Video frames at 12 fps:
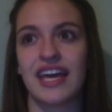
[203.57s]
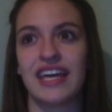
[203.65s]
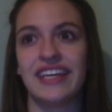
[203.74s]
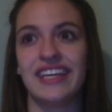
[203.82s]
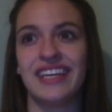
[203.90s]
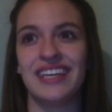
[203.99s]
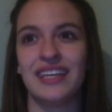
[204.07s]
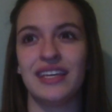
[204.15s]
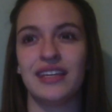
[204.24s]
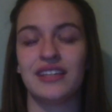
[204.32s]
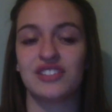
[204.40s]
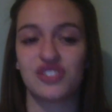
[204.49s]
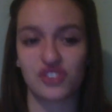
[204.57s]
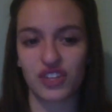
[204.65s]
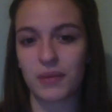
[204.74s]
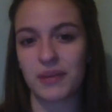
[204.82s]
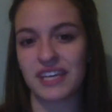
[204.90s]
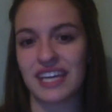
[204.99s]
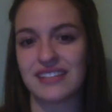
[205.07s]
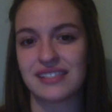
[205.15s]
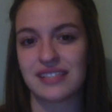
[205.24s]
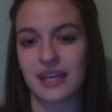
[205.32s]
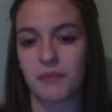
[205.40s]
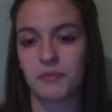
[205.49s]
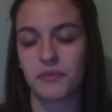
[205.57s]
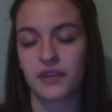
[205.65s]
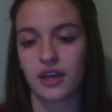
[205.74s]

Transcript: he stood up against them,